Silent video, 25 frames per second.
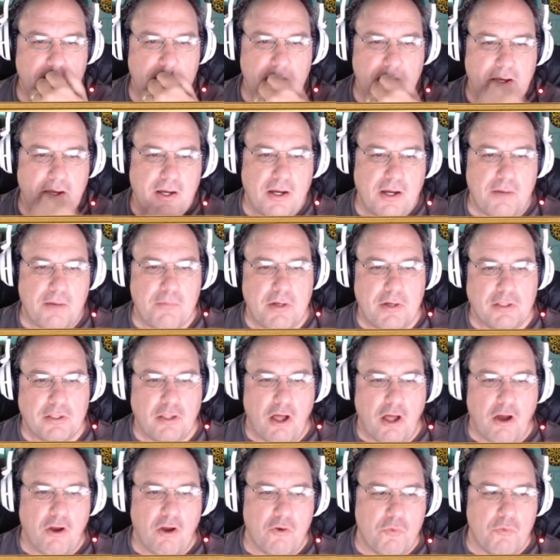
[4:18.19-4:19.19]

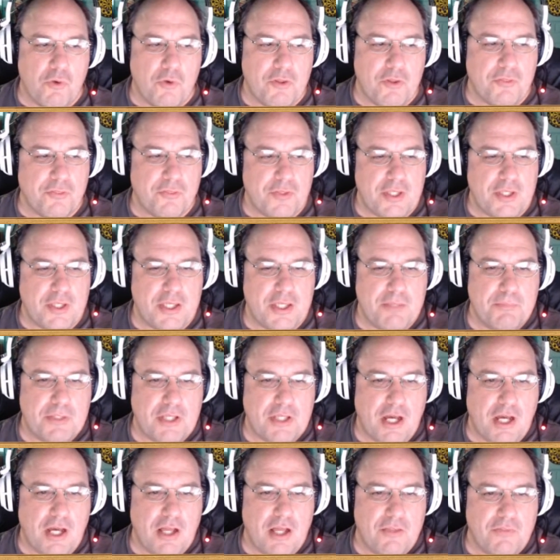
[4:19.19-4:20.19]
along with the
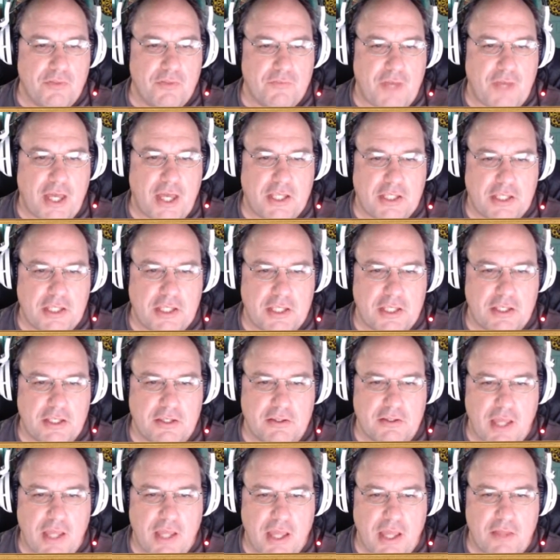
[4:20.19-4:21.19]
Beyond the
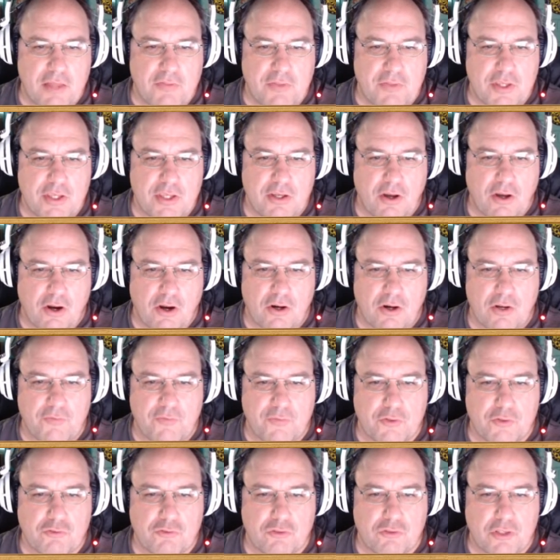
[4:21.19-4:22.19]
Valley and the
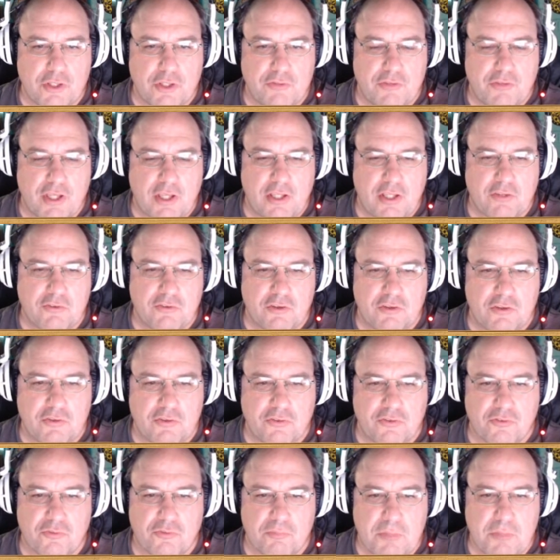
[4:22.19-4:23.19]
artificial
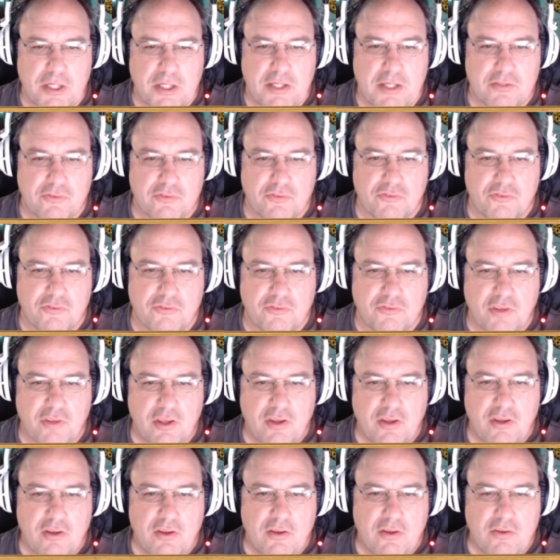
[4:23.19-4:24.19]
intelligence meets...
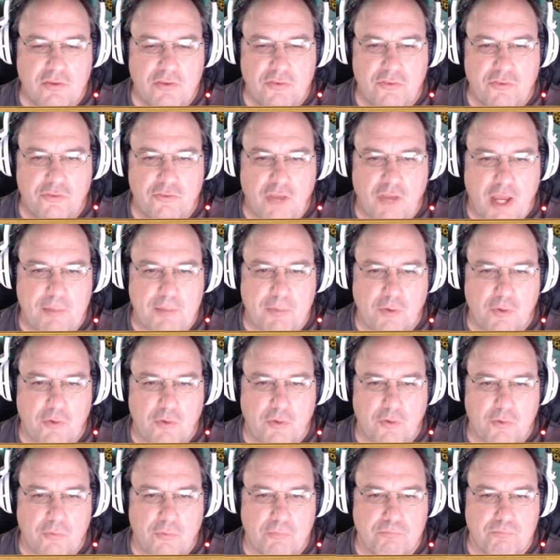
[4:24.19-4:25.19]

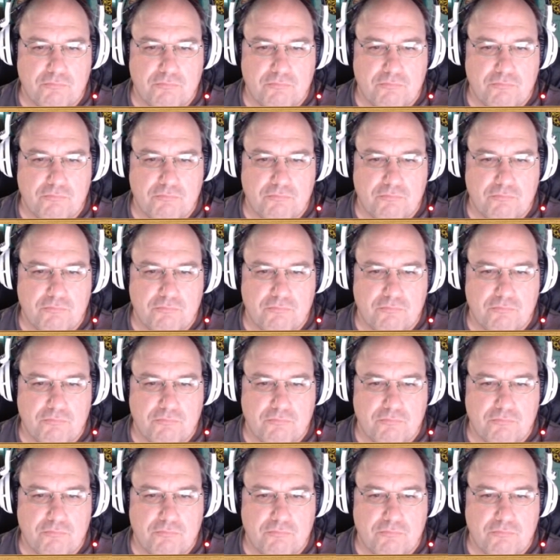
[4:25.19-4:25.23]
cyber